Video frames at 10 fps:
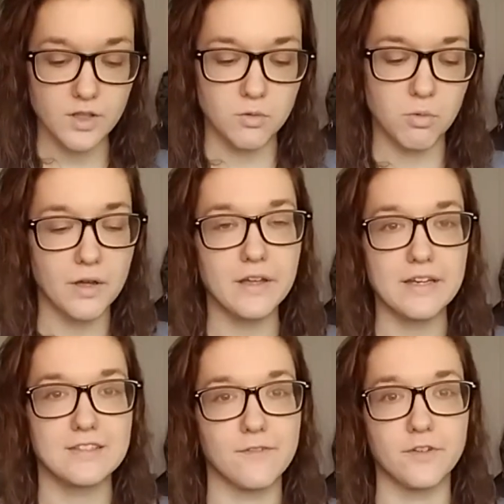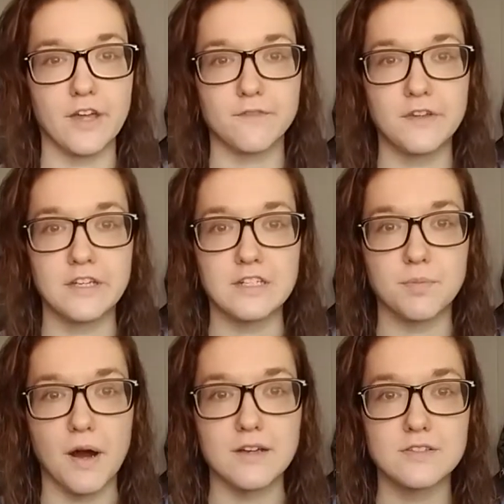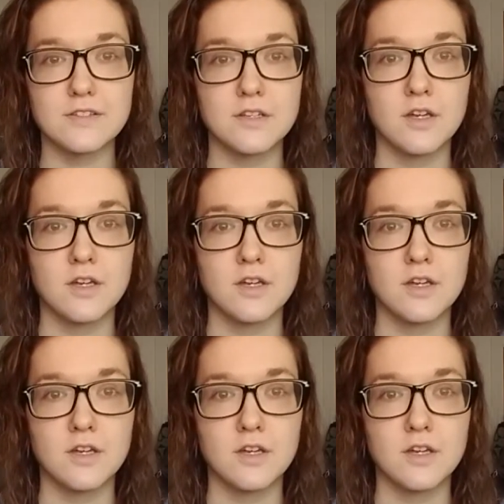Well, except for like feeling depressed.